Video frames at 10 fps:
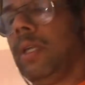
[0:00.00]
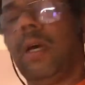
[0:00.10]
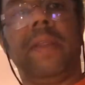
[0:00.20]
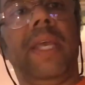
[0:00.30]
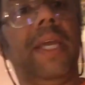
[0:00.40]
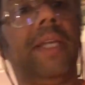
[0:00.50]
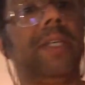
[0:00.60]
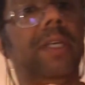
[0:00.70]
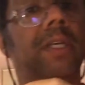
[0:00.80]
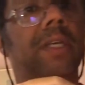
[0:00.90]
I then
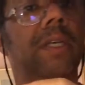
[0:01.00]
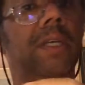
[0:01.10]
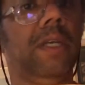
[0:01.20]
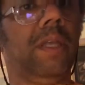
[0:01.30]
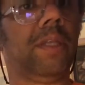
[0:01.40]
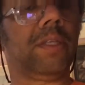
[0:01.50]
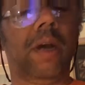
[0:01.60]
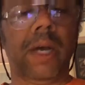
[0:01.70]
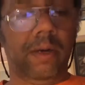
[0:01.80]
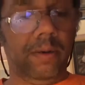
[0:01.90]
get the
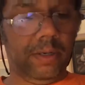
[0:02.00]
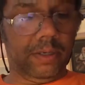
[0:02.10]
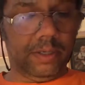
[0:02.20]
tile